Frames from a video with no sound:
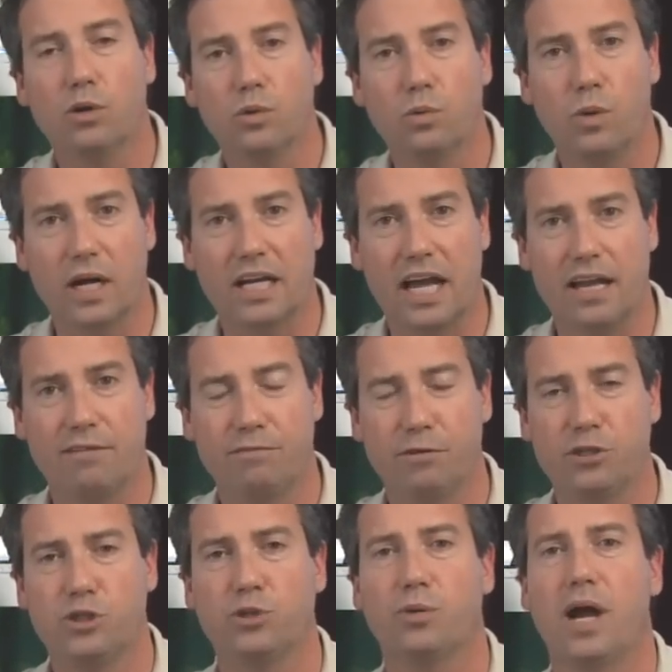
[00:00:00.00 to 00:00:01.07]
what kind of
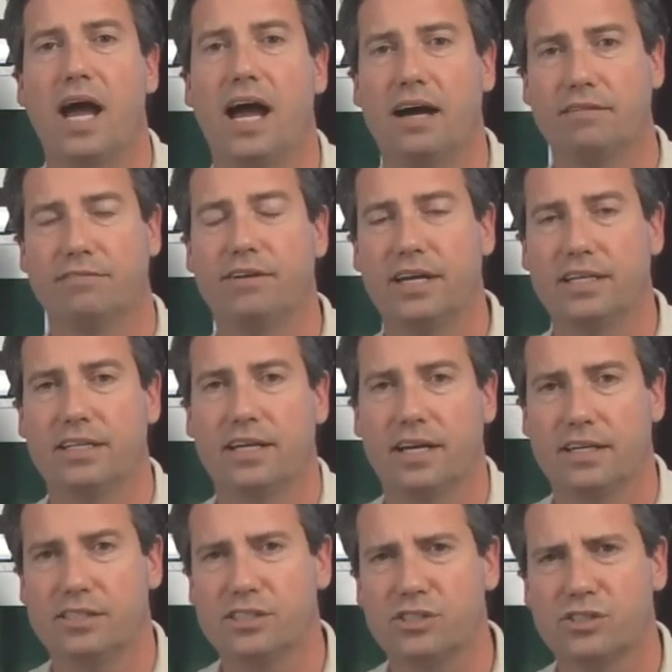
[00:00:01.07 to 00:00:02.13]
fish you have, and
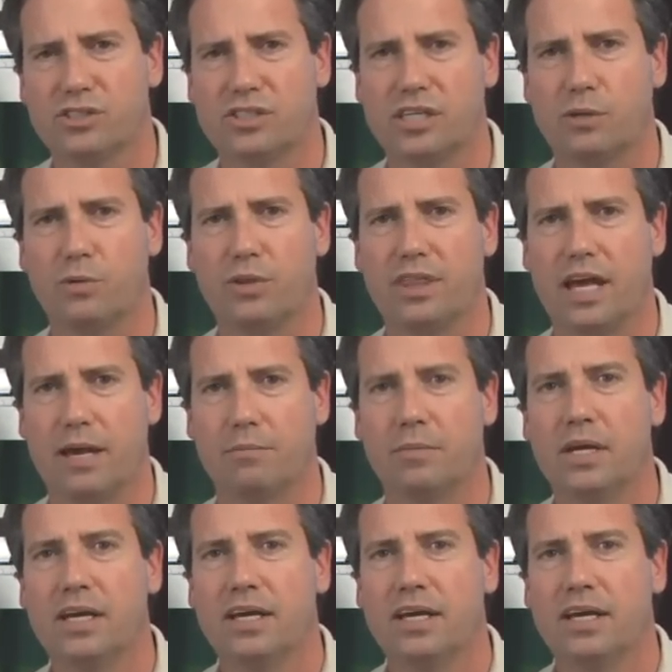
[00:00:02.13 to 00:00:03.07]
just stick with them.